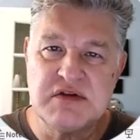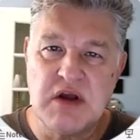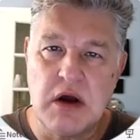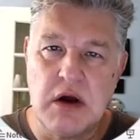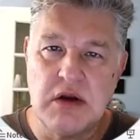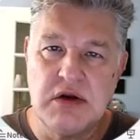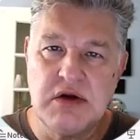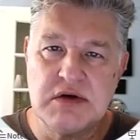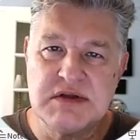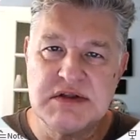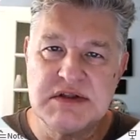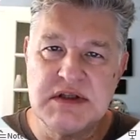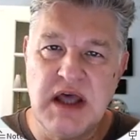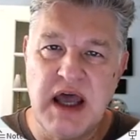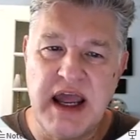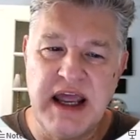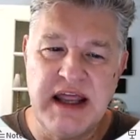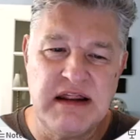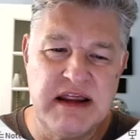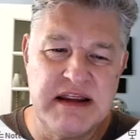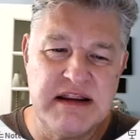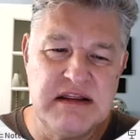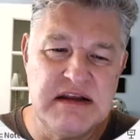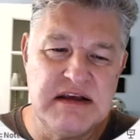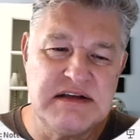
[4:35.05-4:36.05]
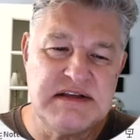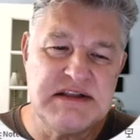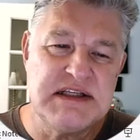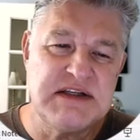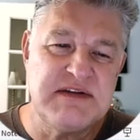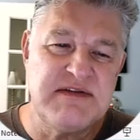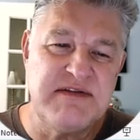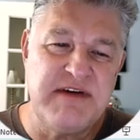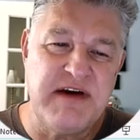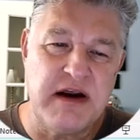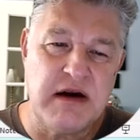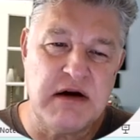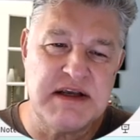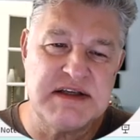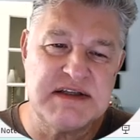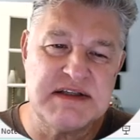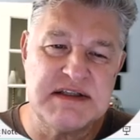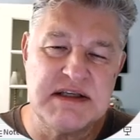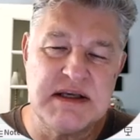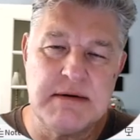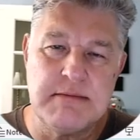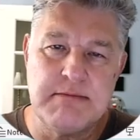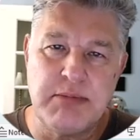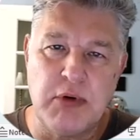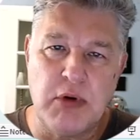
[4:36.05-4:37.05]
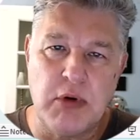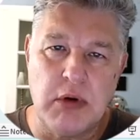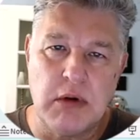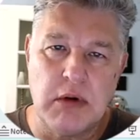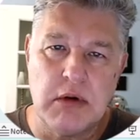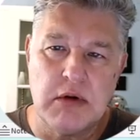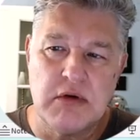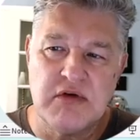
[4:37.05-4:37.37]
on your slide, like this is very simple.